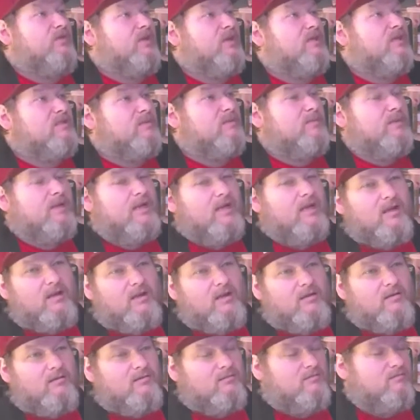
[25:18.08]
is
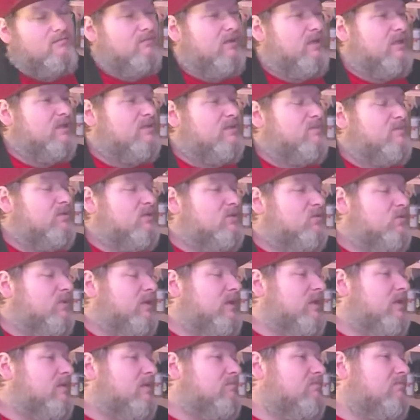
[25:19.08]
it's
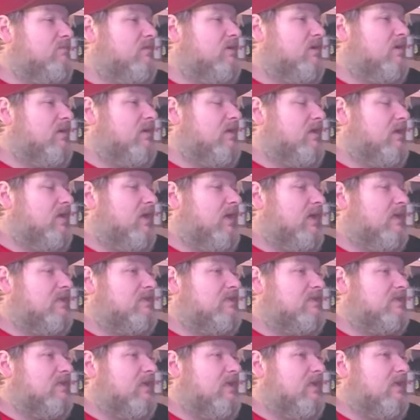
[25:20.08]
between, I'd
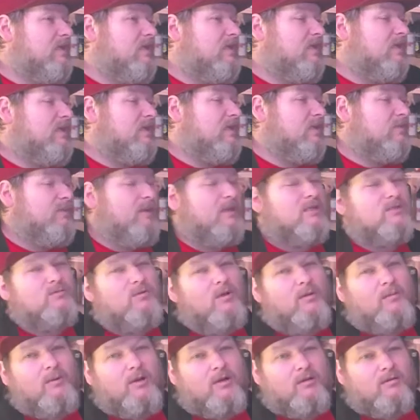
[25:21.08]
say, it depends
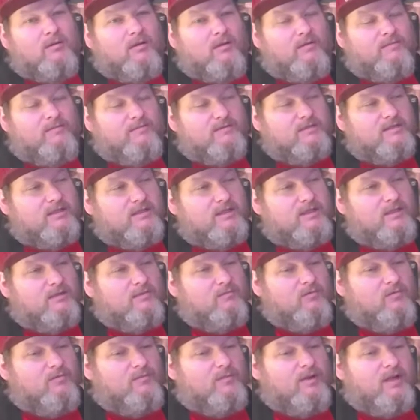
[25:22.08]
what I'm on. Obviously,
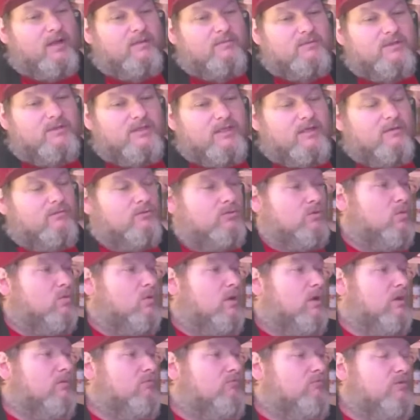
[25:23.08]
with my MTL, it's
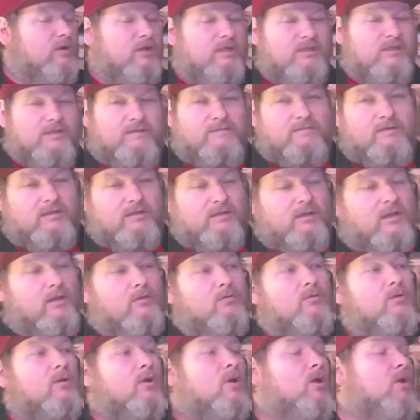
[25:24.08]
quite relatively
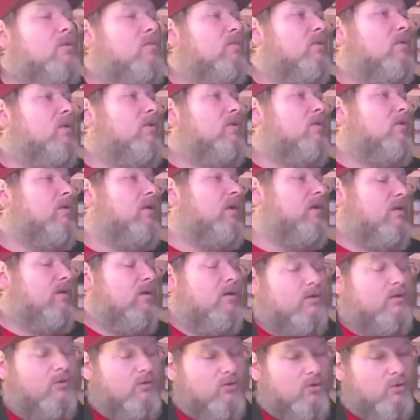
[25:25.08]
low. But
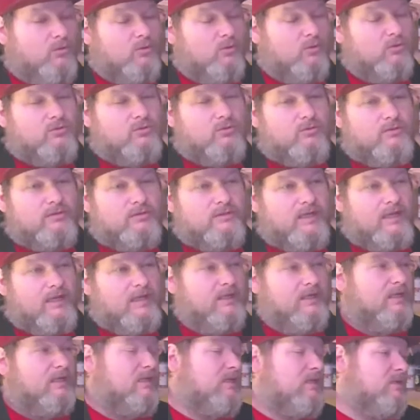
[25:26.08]
on a normal sort of
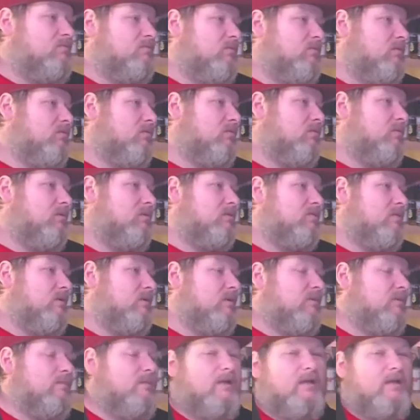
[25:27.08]
tank, it's probably
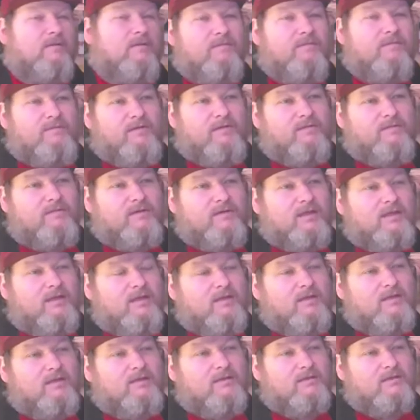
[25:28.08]
between about
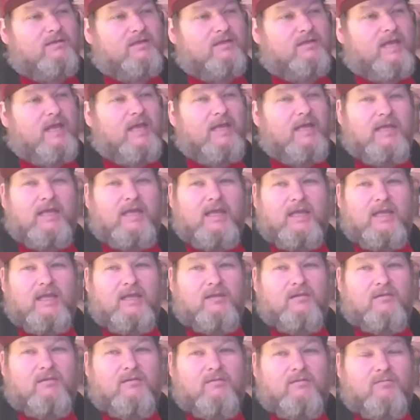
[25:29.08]
50 to
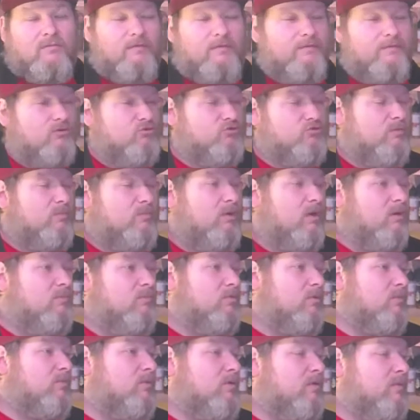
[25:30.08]
80. With a dripper,
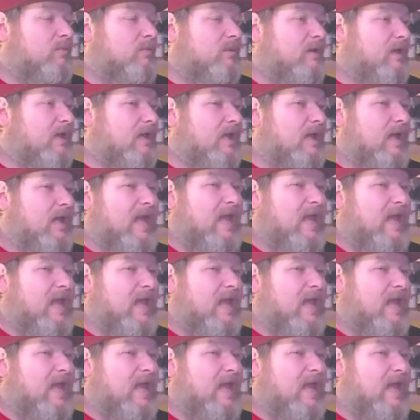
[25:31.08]
probably about